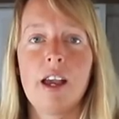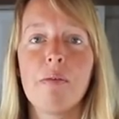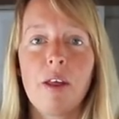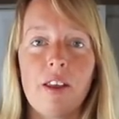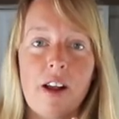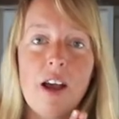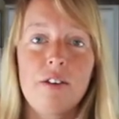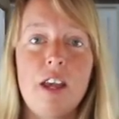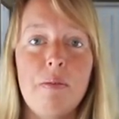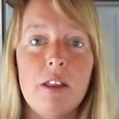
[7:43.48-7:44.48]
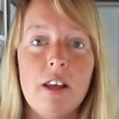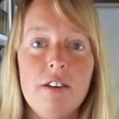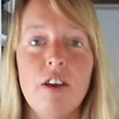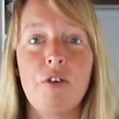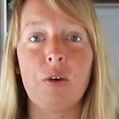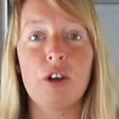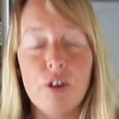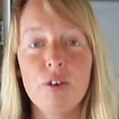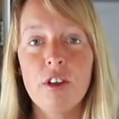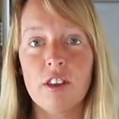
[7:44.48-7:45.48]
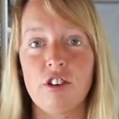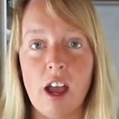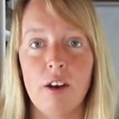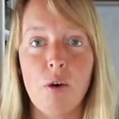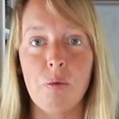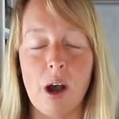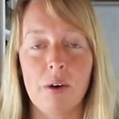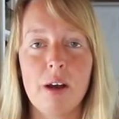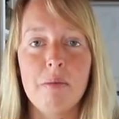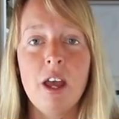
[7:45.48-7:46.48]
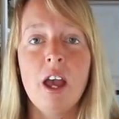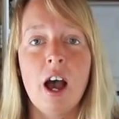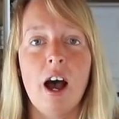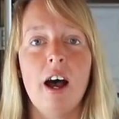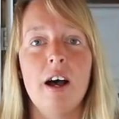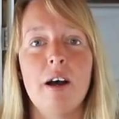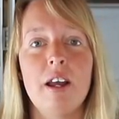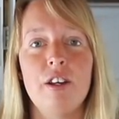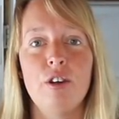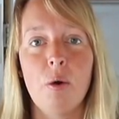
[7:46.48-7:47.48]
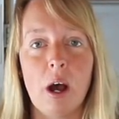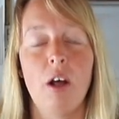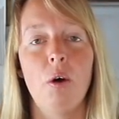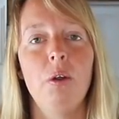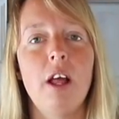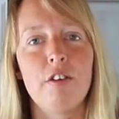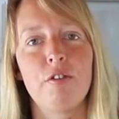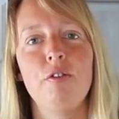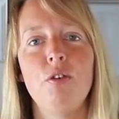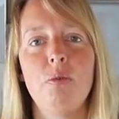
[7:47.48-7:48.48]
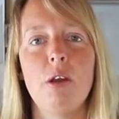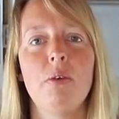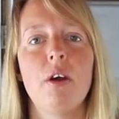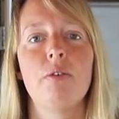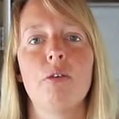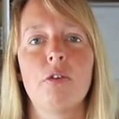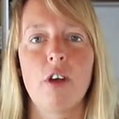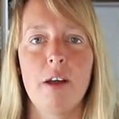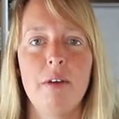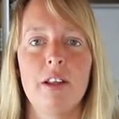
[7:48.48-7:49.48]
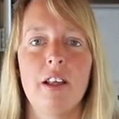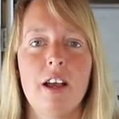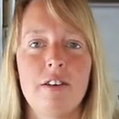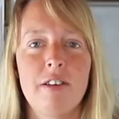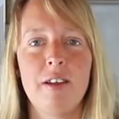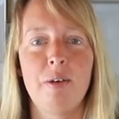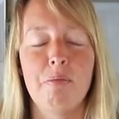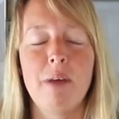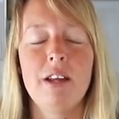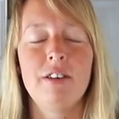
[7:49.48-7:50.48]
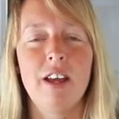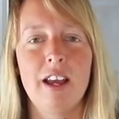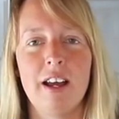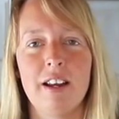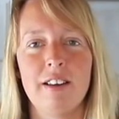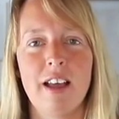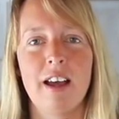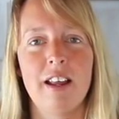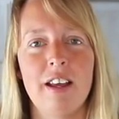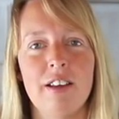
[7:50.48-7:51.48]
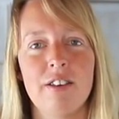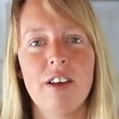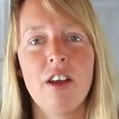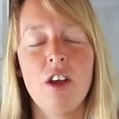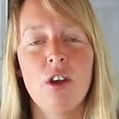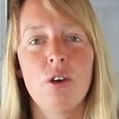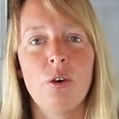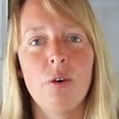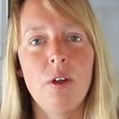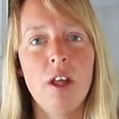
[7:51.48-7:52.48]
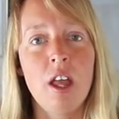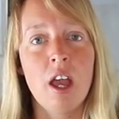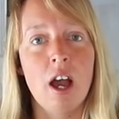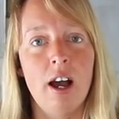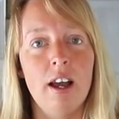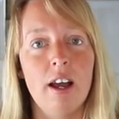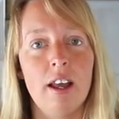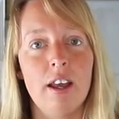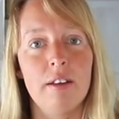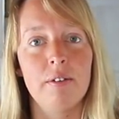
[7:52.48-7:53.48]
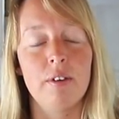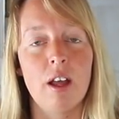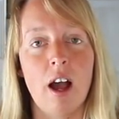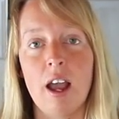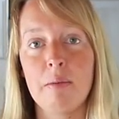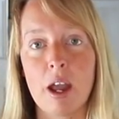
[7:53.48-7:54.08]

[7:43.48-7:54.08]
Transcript: A couple other housekeeping things. If you are new to the channel, welcome. Uh, I know a whole lot of new people have subscribed in the last little bit, and that is cool. Uh, I am